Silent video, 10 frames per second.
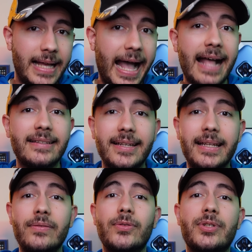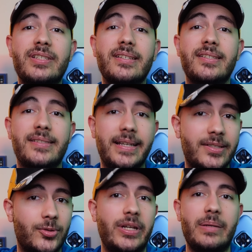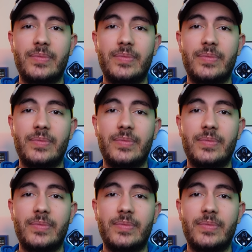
and can even resist extreme